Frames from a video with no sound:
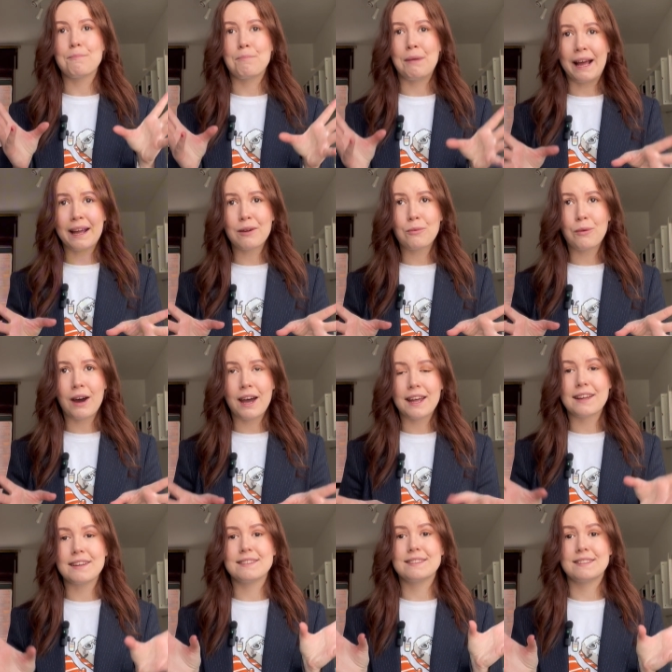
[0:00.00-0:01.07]
black and white
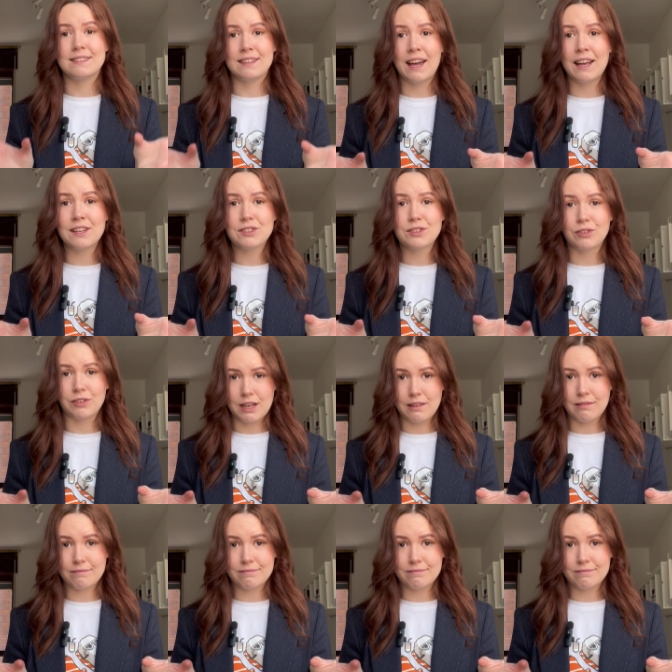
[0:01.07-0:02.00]
silent screen.